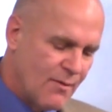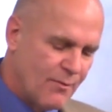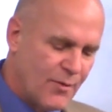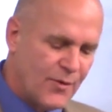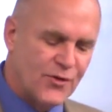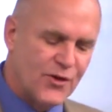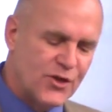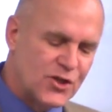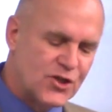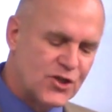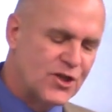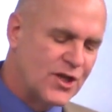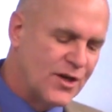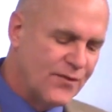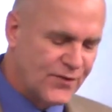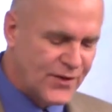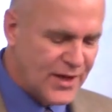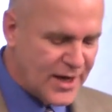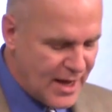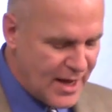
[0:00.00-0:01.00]
but the
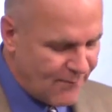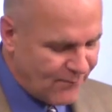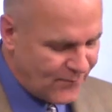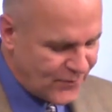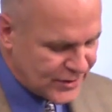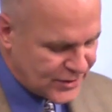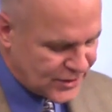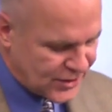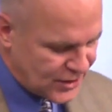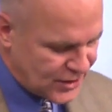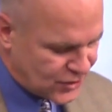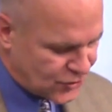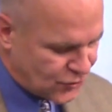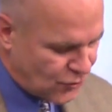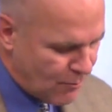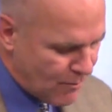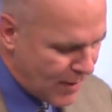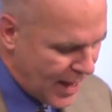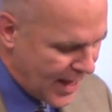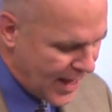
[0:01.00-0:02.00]
shift in emphasis
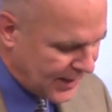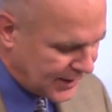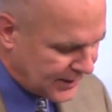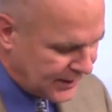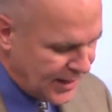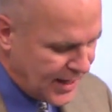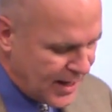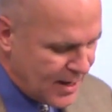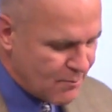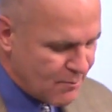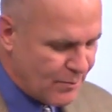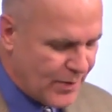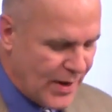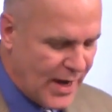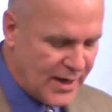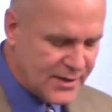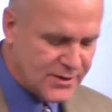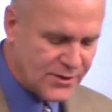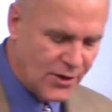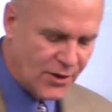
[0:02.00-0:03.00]
dramatically
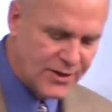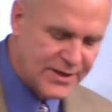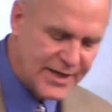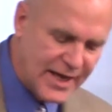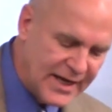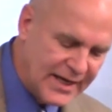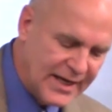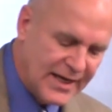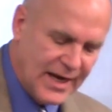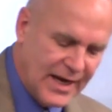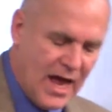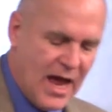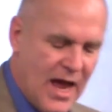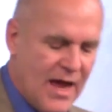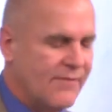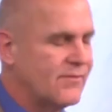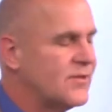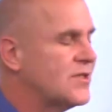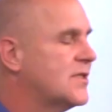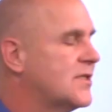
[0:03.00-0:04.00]
impacts our daily
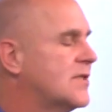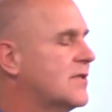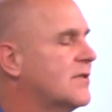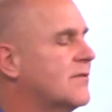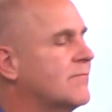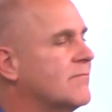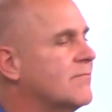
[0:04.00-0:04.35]
lives.